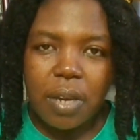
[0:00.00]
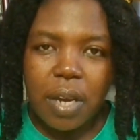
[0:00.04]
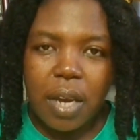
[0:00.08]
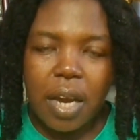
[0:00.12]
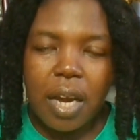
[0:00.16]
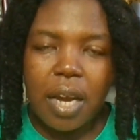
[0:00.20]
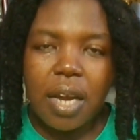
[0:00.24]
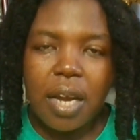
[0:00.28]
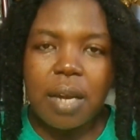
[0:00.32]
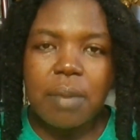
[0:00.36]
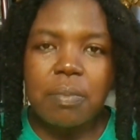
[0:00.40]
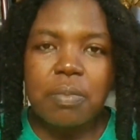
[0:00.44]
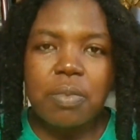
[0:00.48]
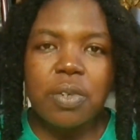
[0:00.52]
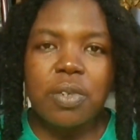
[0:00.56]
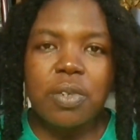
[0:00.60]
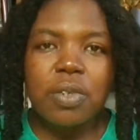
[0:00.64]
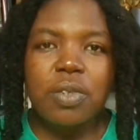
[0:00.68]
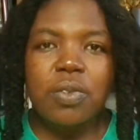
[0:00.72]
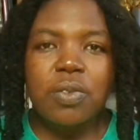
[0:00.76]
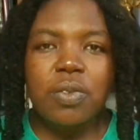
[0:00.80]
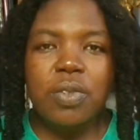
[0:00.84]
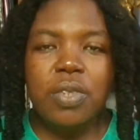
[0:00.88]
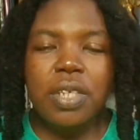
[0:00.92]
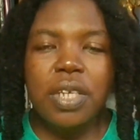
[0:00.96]
I'm going
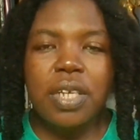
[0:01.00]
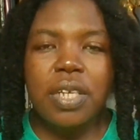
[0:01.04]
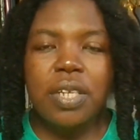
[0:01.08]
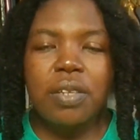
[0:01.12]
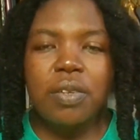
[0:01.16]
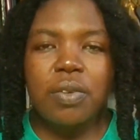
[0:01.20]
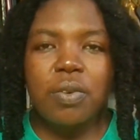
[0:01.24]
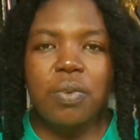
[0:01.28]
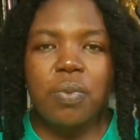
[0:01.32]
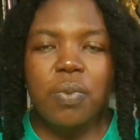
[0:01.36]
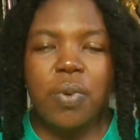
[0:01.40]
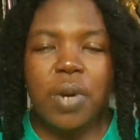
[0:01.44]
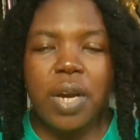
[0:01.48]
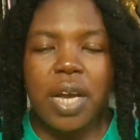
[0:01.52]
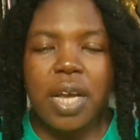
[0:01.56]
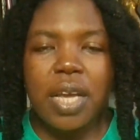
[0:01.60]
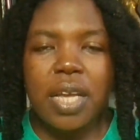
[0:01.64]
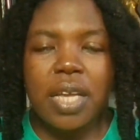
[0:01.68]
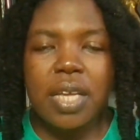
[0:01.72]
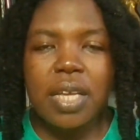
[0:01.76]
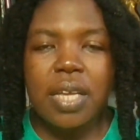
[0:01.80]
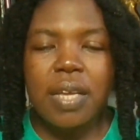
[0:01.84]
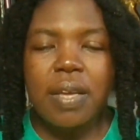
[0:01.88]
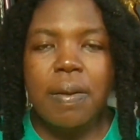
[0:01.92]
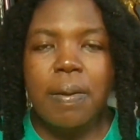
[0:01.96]
to tell you
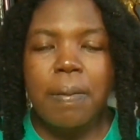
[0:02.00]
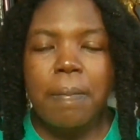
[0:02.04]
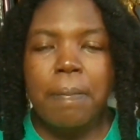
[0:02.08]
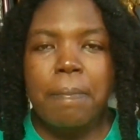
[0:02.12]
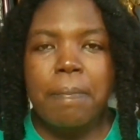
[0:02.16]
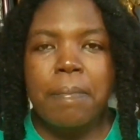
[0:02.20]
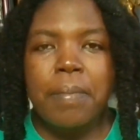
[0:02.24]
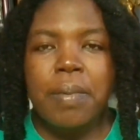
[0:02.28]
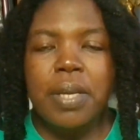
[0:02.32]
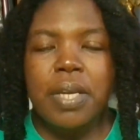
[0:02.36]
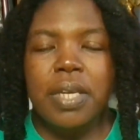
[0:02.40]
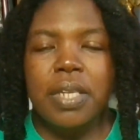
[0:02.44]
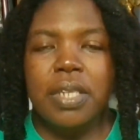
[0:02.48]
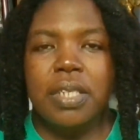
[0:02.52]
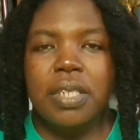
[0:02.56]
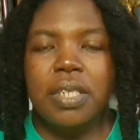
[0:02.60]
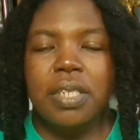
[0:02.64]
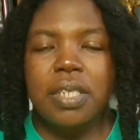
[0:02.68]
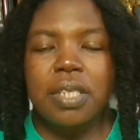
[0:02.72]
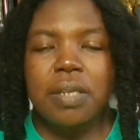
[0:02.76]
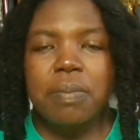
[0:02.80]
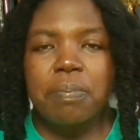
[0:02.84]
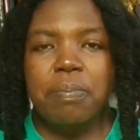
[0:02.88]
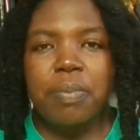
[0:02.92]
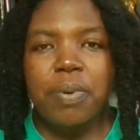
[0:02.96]
why it
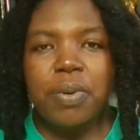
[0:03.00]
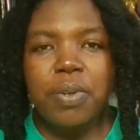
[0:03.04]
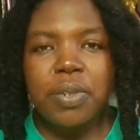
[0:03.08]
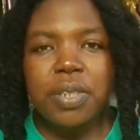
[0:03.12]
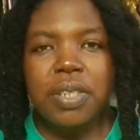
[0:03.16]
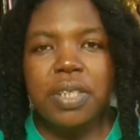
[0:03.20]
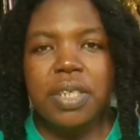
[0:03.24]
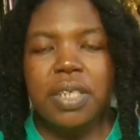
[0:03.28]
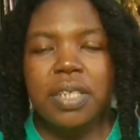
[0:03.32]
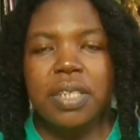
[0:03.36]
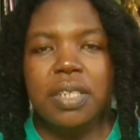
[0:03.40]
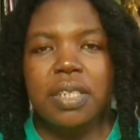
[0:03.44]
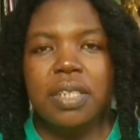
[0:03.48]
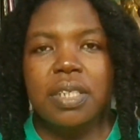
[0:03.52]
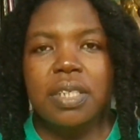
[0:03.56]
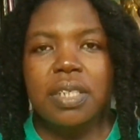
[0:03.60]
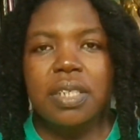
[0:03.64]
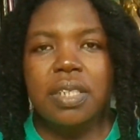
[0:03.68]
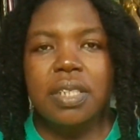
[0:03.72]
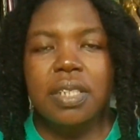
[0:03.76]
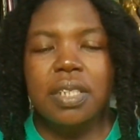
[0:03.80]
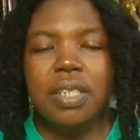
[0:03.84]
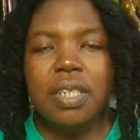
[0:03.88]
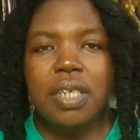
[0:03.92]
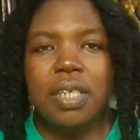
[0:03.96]
is important
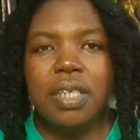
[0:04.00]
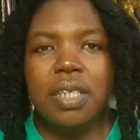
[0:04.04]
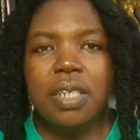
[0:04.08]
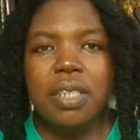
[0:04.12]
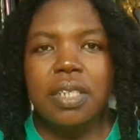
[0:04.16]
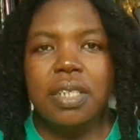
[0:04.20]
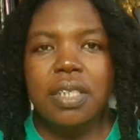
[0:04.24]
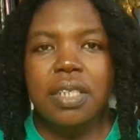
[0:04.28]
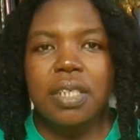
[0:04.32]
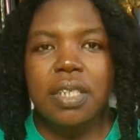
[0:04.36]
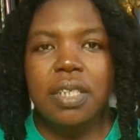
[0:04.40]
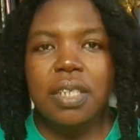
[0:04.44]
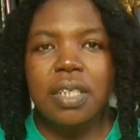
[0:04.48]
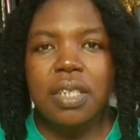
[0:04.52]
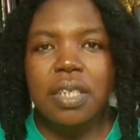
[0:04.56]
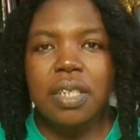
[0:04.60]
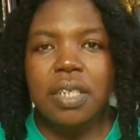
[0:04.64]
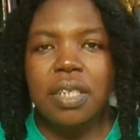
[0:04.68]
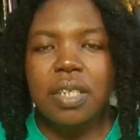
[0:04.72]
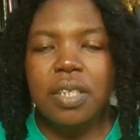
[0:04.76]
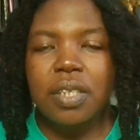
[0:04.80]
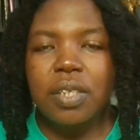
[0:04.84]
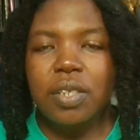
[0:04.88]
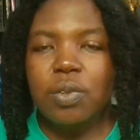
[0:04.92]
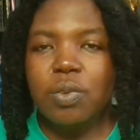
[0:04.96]
that
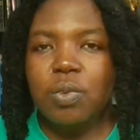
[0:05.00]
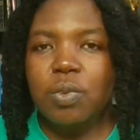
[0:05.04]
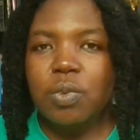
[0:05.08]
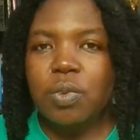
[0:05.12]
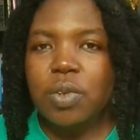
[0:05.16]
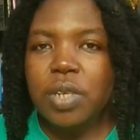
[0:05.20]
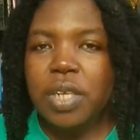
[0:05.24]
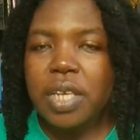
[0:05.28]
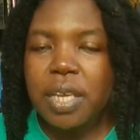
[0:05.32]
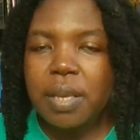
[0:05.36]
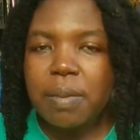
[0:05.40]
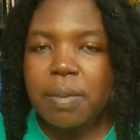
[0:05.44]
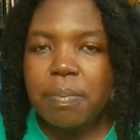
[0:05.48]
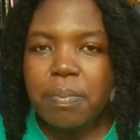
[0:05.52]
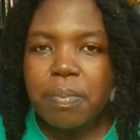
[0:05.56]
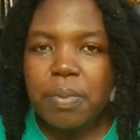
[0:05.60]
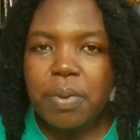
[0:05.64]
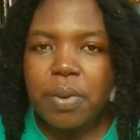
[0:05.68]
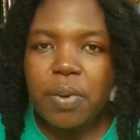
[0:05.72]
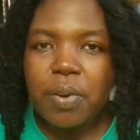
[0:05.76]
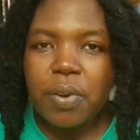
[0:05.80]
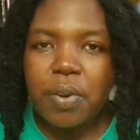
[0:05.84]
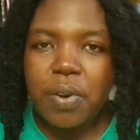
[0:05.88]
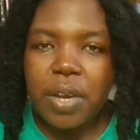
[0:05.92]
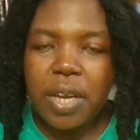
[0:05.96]
you keep
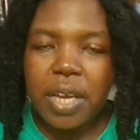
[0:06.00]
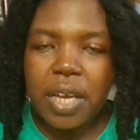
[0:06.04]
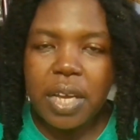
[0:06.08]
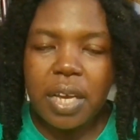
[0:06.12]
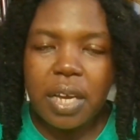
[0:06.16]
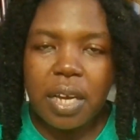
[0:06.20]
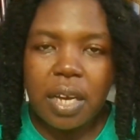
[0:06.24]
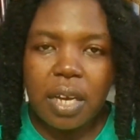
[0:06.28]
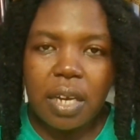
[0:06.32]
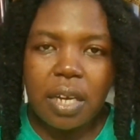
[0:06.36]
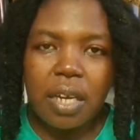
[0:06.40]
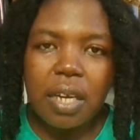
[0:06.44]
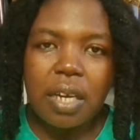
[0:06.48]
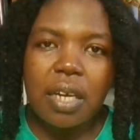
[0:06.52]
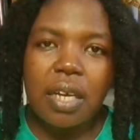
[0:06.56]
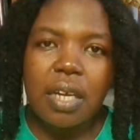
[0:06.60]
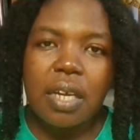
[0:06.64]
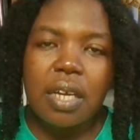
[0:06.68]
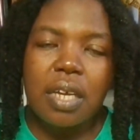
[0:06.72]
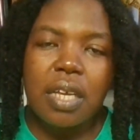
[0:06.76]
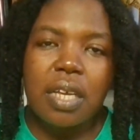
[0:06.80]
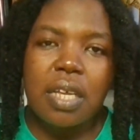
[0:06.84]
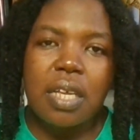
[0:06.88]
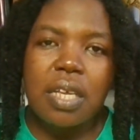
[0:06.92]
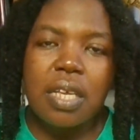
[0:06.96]
your hair
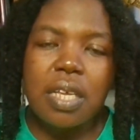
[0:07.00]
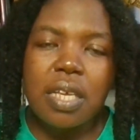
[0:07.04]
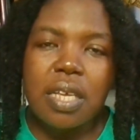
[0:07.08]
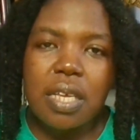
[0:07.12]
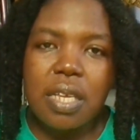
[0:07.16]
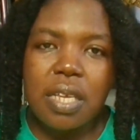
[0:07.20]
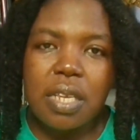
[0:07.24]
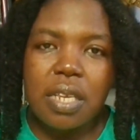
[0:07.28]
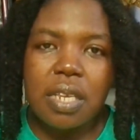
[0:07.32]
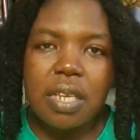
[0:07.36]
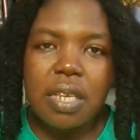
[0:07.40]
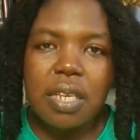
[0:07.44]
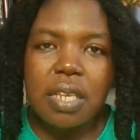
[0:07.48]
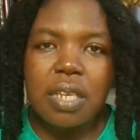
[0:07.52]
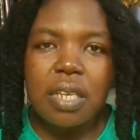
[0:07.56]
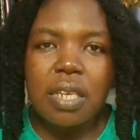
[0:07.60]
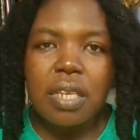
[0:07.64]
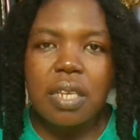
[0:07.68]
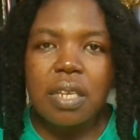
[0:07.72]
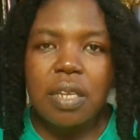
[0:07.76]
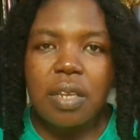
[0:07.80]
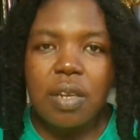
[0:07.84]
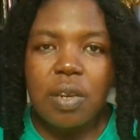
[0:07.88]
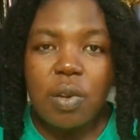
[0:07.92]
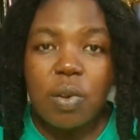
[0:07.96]
in
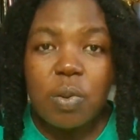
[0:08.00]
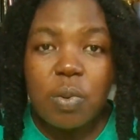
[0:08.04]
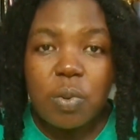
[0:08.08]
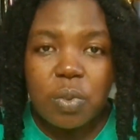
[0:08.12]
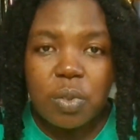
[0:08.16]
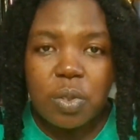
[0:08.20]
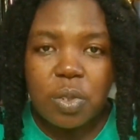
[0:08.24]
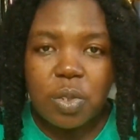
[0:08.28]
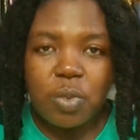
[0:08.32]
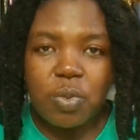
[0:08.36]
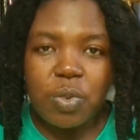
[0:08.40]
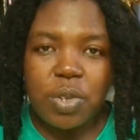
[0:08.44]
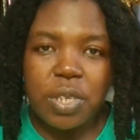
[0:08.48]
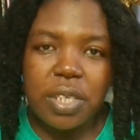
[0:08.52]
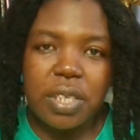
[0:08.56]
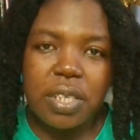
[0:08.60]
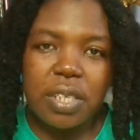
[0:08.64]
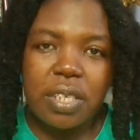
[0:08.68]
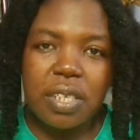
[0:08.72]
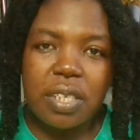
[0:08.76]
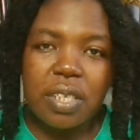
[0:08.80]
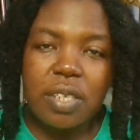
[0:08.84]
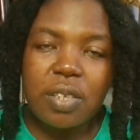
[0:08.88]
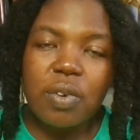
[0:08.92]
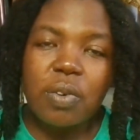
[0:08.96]
loose
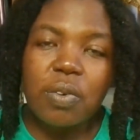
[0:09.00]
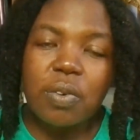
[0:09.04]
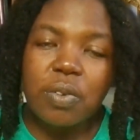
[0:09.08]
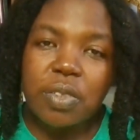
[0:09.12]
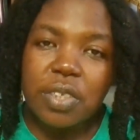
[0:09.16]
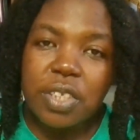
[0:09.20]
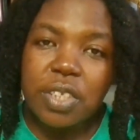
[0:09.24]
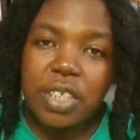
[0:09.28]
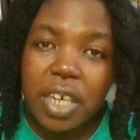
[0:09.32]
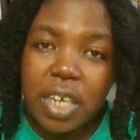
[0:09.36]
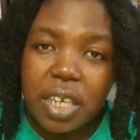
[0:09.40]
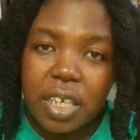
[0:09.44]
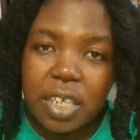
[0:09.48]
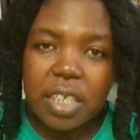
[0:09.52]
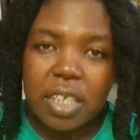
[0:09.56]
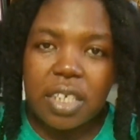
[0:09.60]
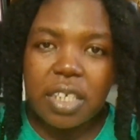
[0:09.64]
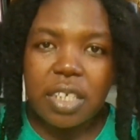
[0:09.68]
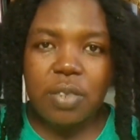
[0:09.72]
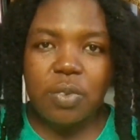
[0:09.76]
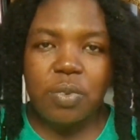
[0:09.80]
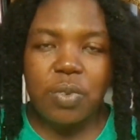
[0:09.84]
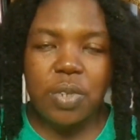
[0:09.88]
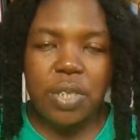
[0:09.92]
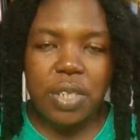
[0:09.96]
twists or
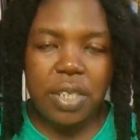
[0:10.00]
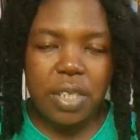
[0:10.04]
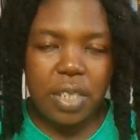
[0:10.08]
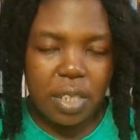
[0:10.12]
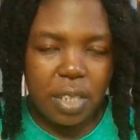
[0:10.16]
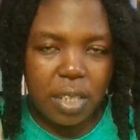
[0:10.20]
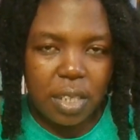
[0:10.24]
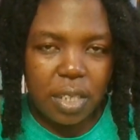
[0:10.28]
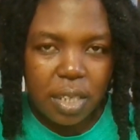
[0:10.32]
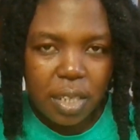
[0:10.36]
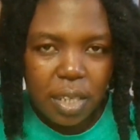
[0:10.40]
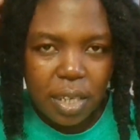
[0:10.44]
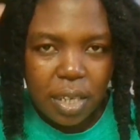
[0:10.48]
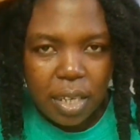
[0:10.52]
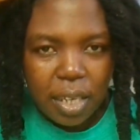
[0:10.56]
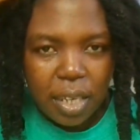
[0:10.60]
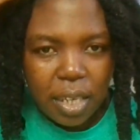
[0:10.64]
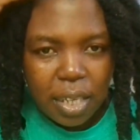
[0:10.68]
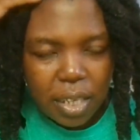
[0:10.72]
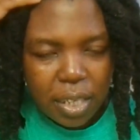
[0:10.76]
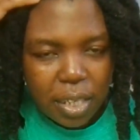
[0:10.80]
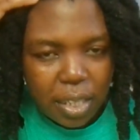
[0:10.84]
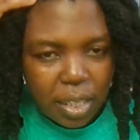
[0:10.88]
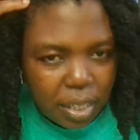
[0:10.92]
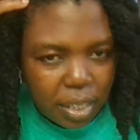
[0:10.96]
chunky twists.
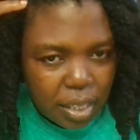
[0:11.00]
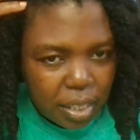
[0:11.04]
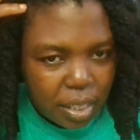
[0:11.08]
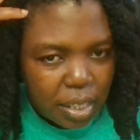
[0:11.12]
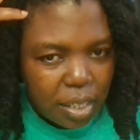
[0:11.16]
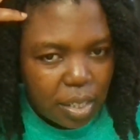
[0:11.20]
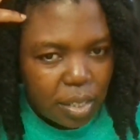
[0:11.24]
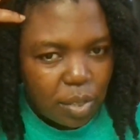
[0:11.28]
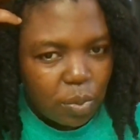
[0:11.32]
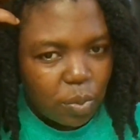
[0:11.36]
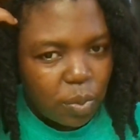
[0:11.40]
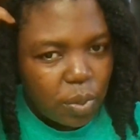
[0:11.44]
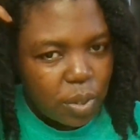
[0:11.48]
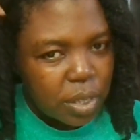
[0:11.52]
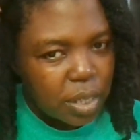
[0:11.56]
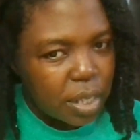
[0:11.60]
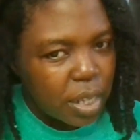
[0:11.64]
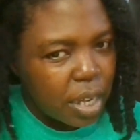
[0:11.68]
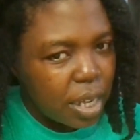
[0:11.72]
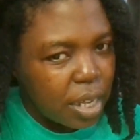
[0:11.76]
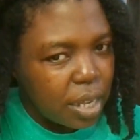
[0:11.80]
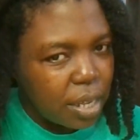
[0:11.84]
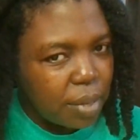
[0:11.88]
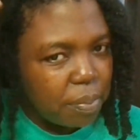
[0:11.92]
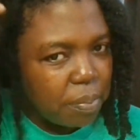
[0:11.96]
This is what
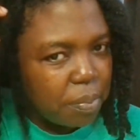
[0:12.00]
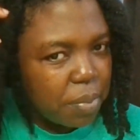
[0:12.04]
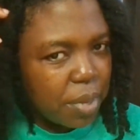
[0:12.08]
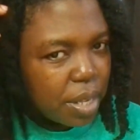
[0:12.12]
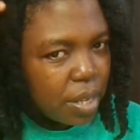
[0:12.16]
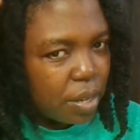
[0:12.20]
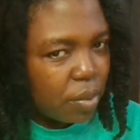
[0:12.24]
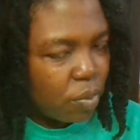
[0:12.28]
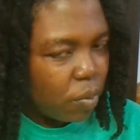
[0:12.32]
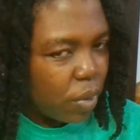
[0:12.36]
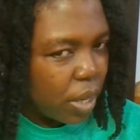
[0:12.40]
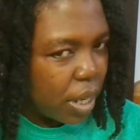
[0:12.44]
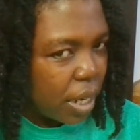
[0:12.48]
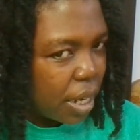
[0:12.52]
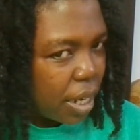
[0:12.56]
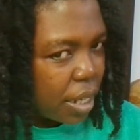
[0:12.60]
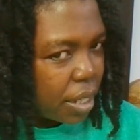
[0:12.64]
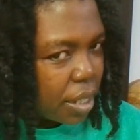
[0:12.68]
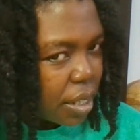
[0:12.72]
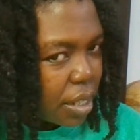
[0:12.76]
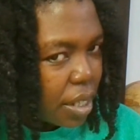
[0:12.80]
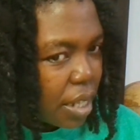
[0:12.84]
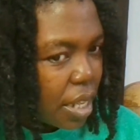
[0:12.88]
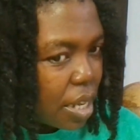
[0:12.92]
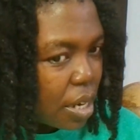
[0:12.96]
I mean when I
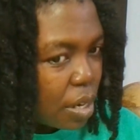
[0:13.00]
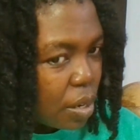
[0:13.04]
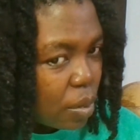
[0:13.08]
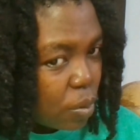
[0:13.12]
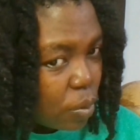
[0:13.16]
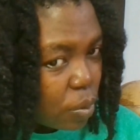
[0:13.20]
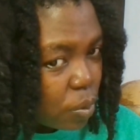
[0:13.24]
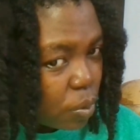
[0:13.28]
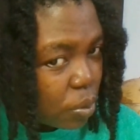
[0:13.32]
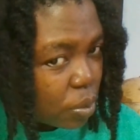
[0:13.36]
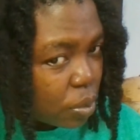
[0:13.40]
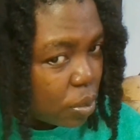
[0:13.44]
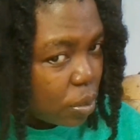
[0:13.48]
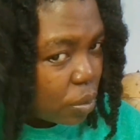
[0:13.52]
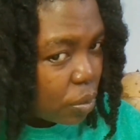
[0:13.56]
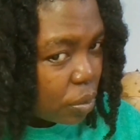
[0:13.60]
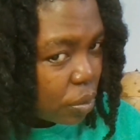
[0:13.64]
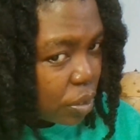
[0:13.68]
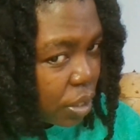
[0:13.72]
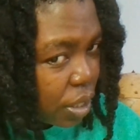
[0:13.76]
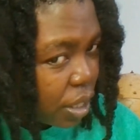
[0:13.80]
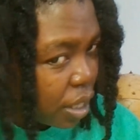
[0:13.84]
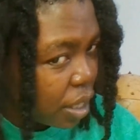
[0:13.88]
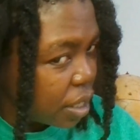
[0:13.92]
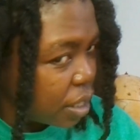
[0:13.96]
say loose or
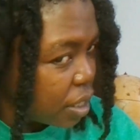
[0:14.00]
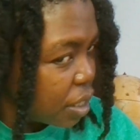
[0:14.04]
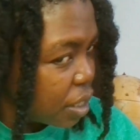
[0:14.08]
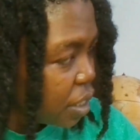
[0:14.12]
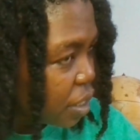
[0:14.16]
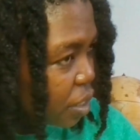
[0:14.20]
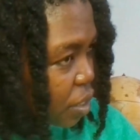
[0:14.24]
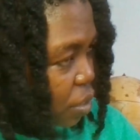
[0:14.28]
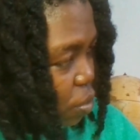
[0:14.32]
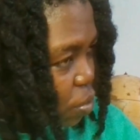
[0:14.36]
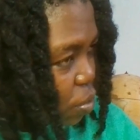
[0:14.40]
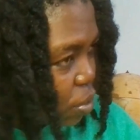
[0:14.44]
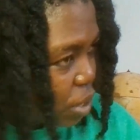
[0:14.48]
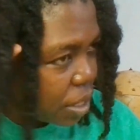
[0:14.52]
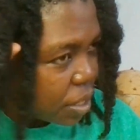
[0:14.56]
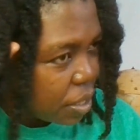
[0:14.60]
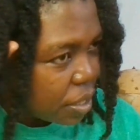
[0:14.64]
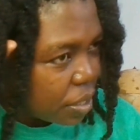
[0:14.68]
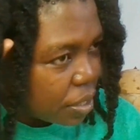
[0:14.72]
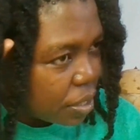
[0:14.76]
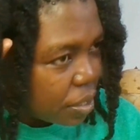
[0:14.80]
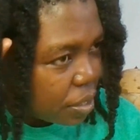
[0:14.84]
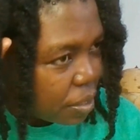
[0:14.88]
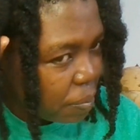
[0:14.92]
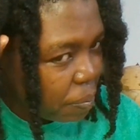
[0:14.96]
chunky
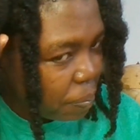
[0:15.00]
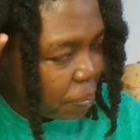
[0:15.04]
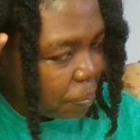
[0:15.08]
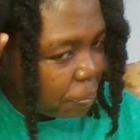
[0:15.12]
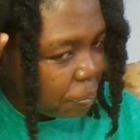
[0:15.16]
twists.